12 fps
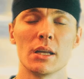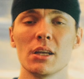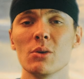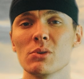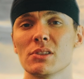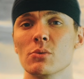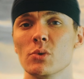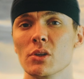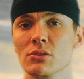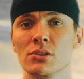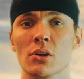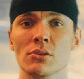here is the real
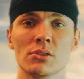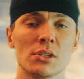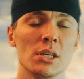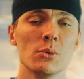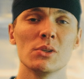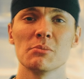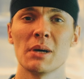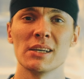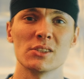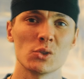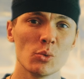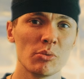sauce. Here is my
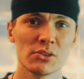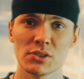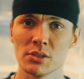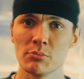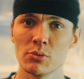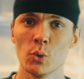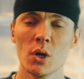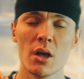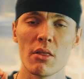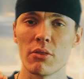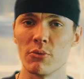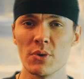super simple
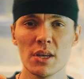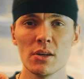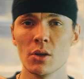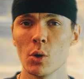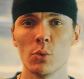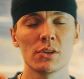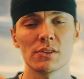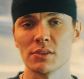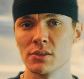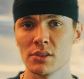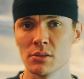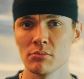3-node
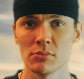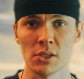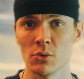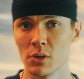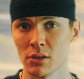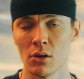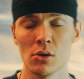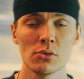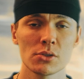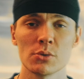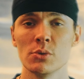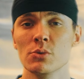system that you can
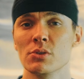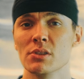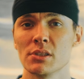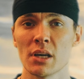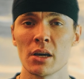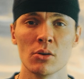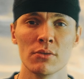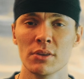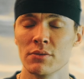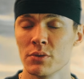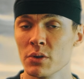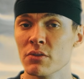also use inside of the
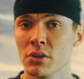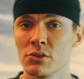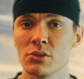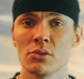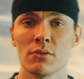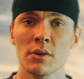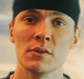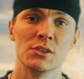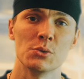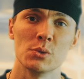free version of DaVinci